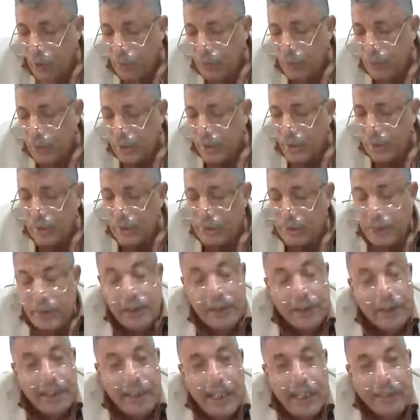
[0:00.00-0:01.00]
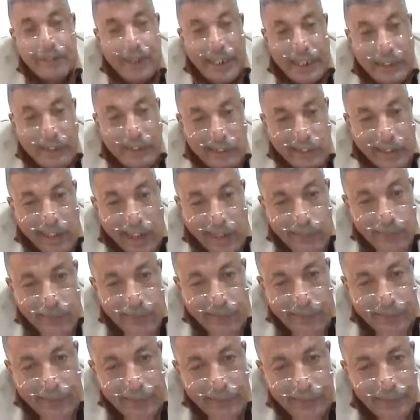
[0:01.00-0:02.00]
of reality and its
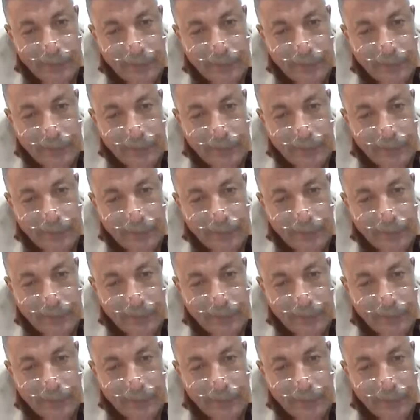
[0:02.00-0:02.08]
nature